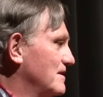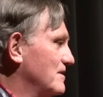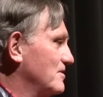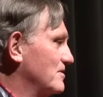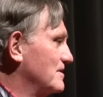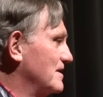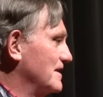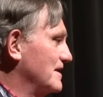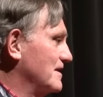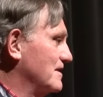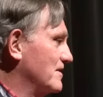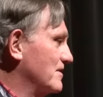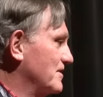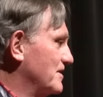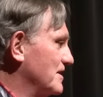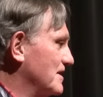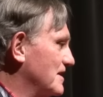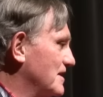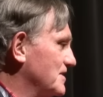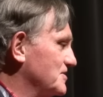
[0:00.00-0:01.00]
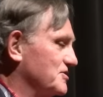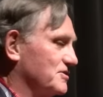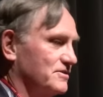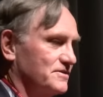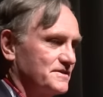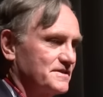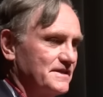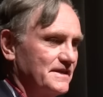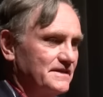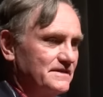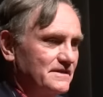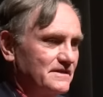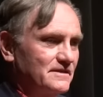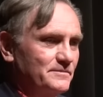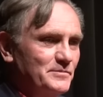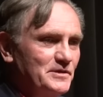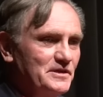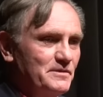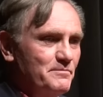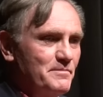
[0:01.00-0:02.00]
looked like an archaeological site that
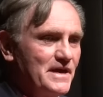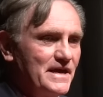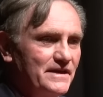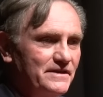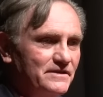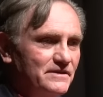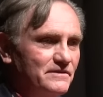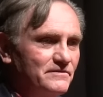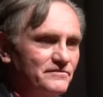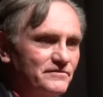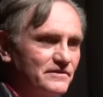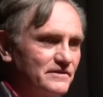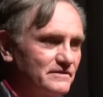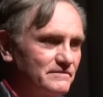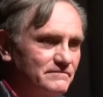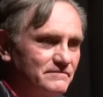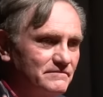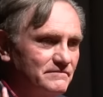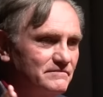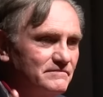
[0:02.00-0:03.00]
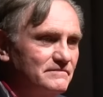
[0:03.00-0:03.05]
had been abandoned for